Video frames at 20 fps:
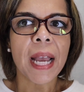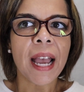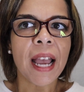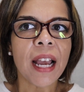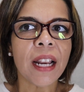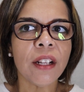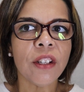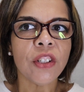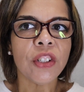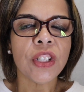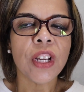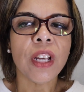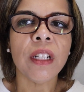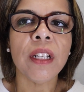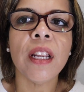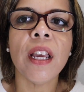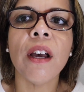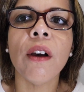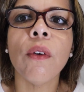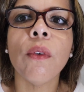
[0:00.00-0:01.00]
had a
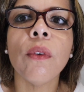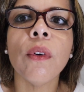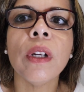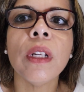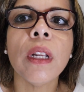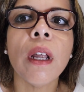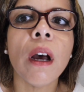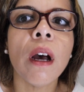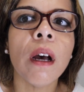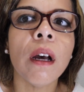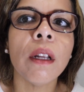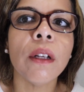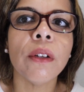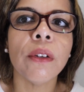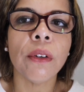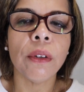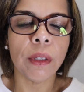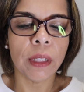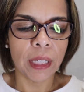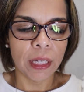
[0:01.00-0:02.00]
Chanel one on
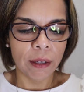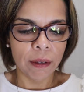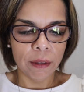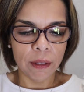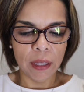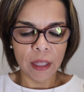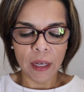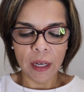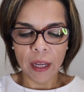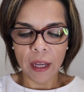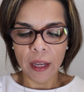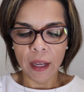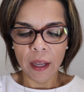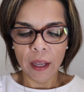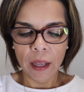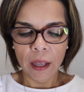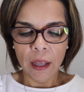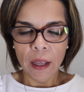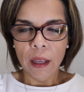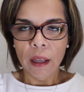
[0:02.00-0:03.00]
earlier today,
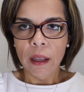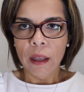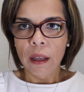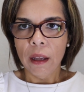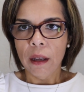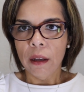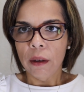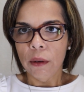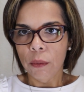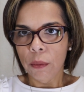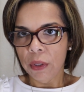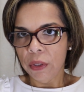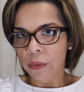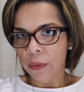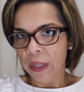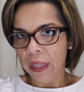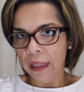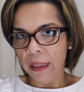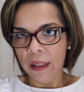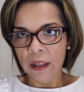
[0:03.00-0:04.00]
which
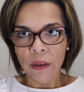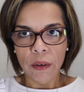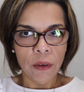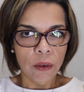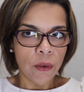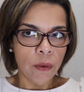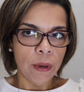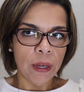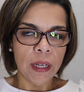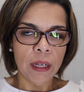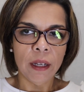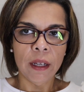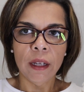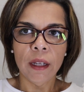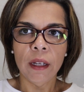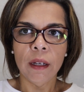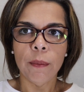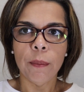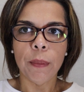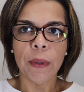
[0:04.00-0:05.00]
was still going
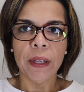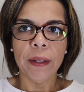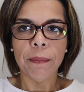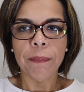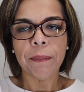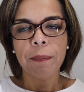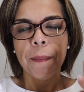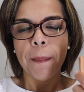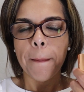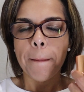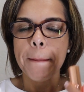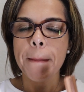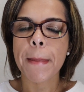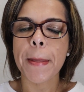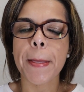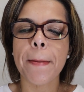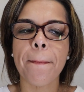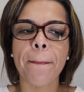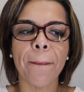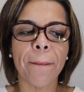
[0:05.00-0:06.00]
good, but
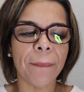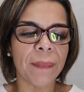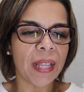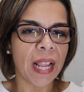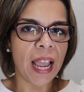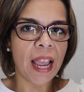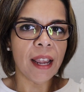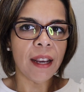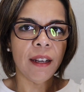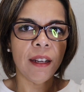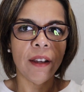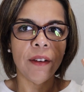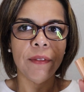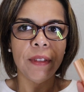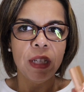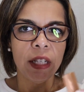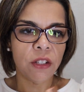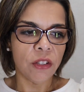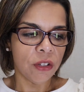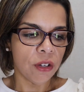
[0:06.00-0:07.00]
I love
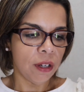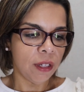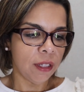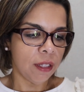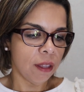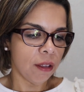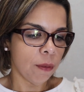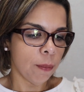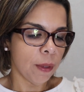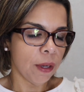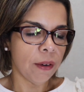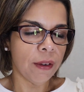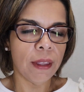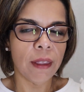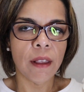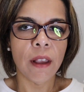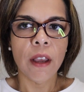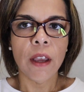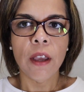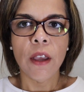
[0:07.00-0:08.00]
these Charlotte Tilburys.
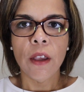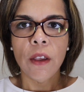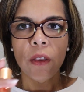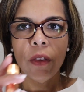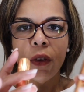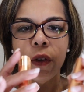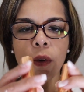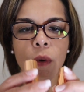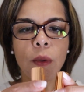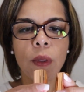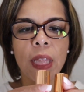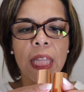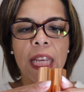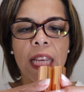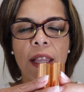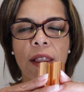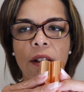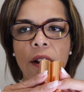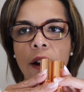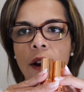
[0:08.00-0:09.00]
So
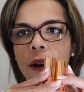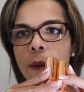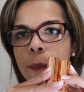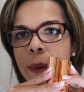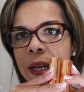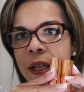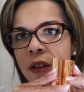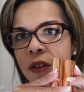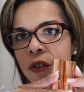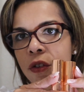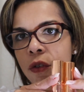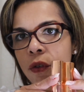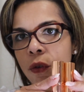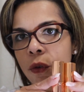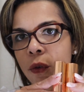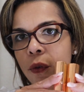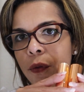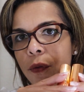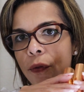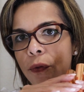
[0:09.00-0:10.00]
these are my
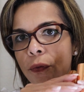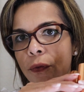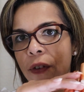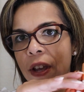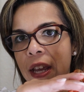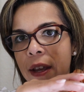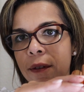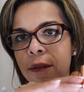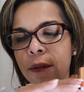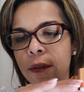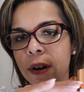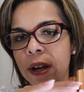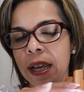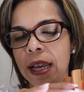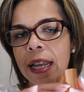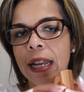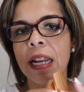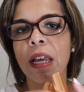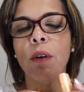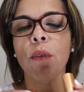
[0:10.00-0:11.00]
two
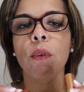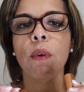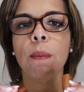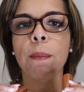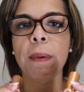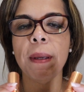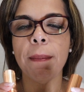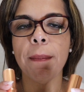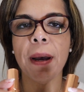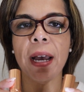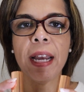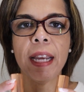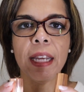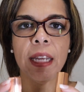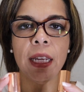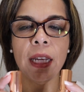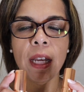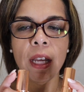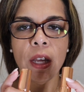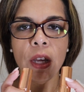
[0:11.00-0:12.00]
favorite, and I will be
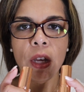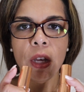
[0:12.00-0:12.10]
buying